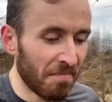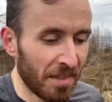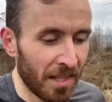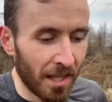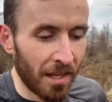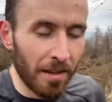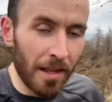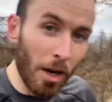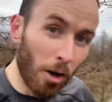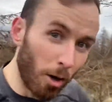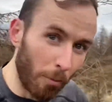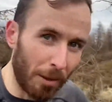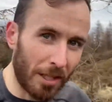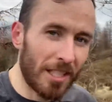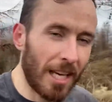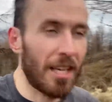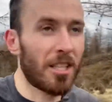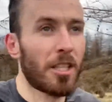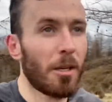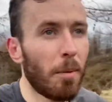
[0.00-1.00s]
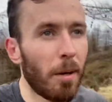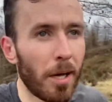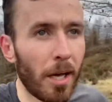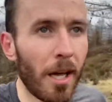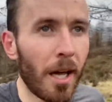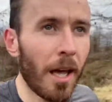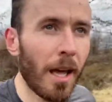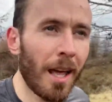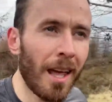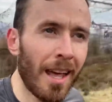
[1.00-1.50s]
the aerobic system,
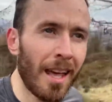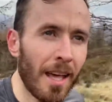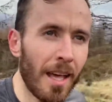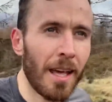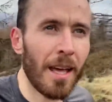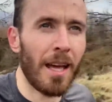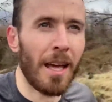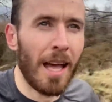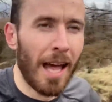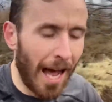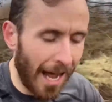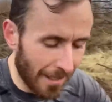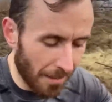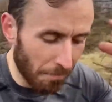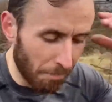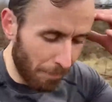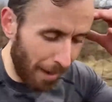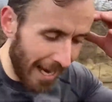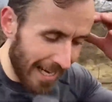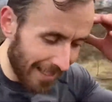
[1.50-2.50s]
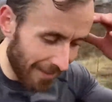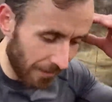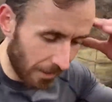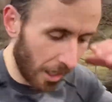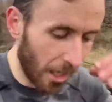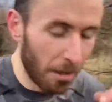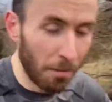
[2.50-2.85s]
and the mind.